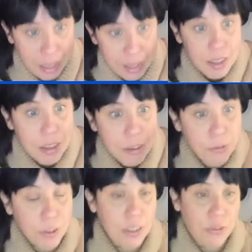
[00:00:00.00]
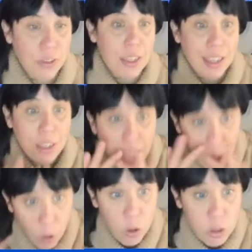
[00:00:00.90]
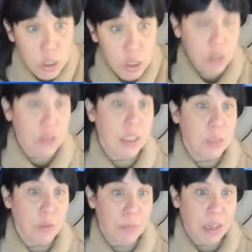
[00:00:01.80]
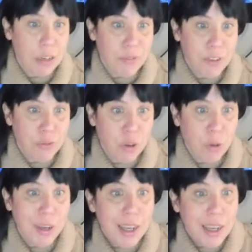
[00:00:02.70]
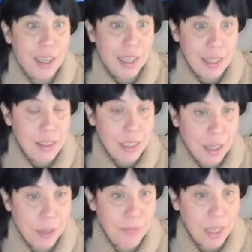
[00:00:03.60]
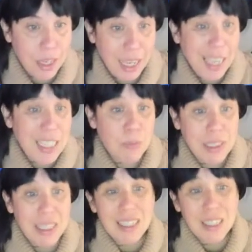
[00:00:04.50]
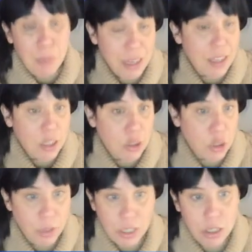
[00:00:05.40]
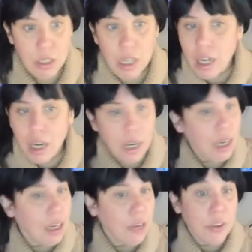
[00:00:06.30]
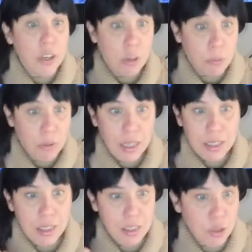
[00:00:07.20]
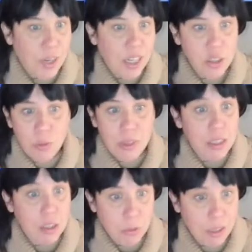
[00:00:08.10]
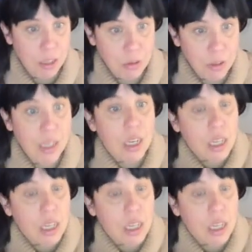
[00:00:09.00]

And then the third thing that all the students will benefit from is explicit spelling instruction. I love incorporating structured word inquiry.